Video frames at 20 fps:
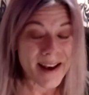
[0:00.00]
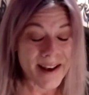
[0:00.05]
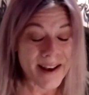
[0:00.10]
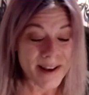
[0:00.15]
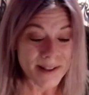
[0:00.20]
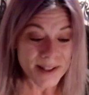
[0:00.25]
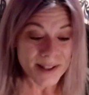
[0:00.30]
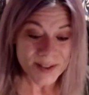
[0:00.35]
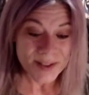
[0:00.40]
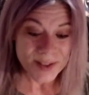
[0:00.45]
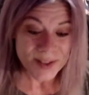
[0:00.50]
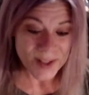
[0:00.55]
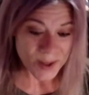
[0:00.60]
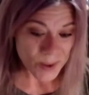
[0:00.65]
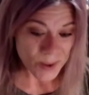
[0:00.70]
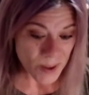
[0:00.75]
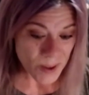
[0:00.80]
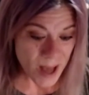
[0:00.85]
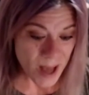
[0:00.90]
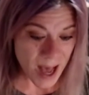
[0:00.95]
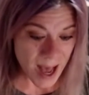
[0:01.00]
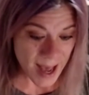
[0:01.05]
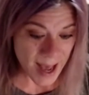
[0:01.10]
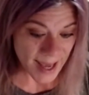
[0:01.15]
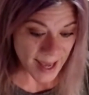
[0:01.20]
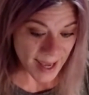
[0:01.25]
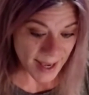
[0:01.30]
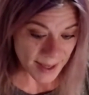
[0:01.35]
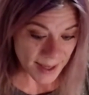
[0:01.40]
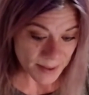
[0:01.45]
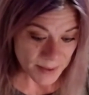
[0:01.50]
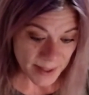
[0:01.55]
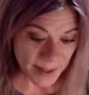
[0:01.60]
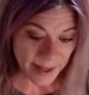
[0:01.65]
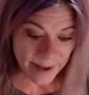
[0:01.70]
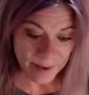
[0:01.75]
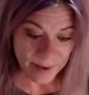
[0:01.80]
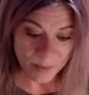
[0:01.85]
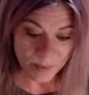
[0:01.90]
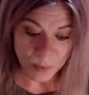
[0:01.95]
So I
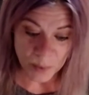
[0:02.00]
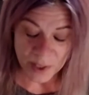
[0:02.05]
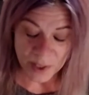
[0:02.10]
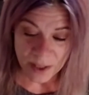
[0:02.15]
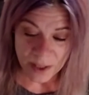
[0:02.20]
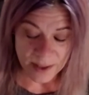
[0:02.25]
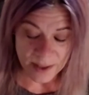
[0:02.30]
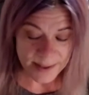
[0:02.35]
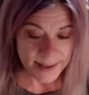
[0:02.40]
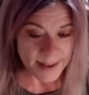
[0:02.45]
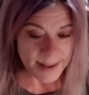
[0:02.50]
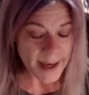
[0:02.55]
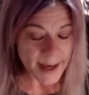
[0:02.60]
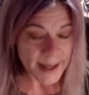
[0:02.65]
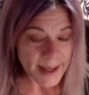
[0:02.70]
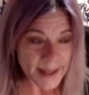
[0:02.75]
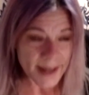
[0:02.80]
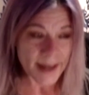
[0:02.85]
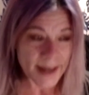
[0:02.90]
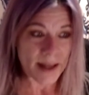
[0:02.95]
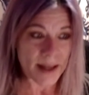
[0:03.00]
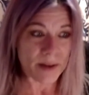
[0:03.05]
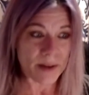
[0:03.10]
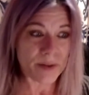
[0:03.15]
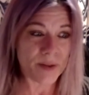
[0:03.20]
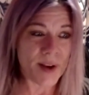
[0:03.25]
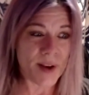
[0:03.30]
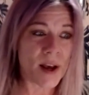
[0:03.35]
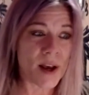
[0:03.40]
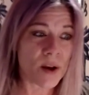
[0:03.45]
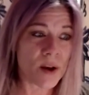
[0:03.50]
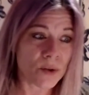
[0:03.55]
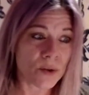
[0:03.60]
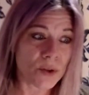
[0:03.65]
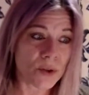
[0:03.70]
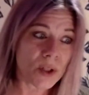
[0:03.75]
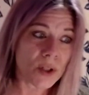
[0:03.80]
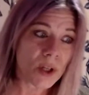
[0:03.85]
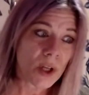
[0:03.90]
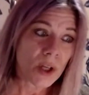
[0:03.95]
went on the site and I
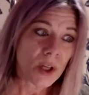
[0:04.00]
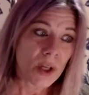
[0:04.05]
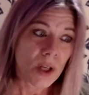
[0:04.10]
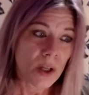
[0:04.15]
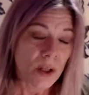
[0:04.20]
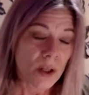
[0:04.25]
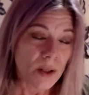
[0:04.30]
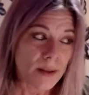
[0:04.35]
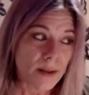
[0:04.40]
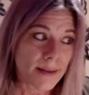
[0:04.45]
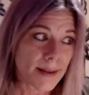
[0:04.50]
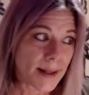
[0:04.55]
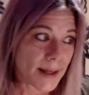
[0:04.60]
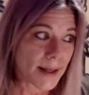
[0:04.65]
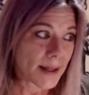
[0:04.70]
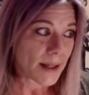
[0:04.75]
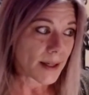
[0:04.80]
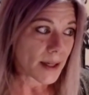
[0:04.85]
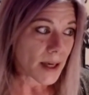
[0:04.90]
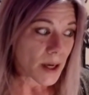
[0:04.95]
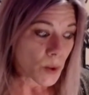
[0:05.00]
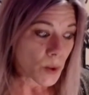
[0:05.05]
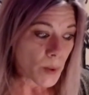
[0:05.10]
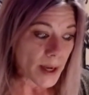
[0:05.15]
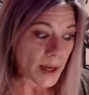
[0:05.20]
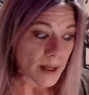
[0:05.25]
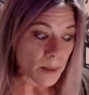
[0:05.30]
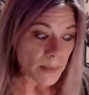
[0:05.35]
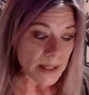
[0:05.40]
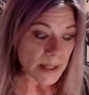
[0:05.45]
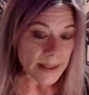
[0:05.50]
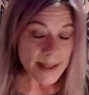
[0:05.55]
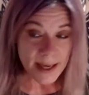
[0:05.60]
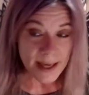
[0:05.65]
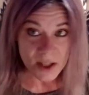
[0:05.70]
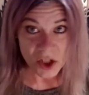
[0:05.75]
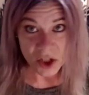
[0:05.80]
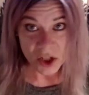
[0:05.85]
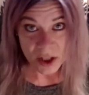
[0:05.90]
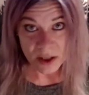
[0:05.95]
found the
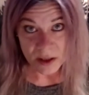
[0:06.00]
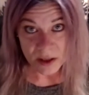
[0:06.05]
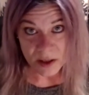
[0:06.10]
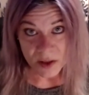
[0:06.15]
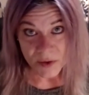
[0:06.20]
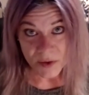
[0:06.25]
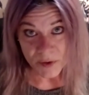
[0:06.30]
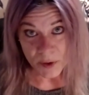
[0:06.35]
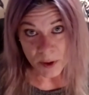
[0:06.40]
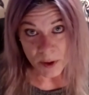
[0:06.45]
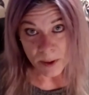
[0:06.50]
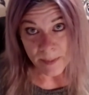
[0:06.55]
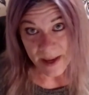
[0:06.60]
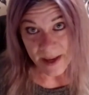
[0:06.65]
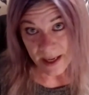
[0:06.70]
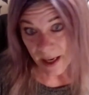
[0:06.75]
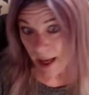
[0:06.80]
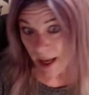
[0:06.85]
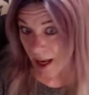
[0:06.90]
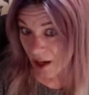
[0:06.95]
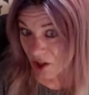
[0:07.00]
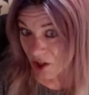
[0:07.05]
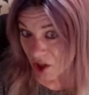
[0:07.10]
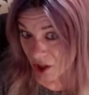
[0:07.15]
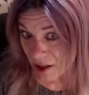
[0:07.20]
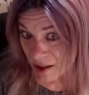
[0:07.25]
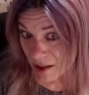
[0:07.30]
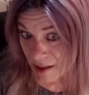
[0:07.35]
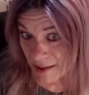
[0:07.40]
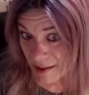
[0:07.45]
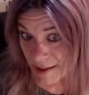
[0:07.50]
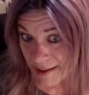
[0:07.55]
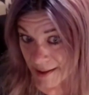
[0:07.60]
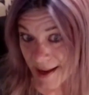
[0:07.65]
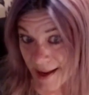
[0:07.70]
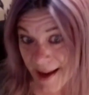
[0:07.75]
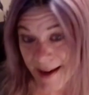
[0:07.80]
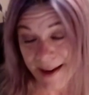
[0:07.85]
recommendations for medications, and I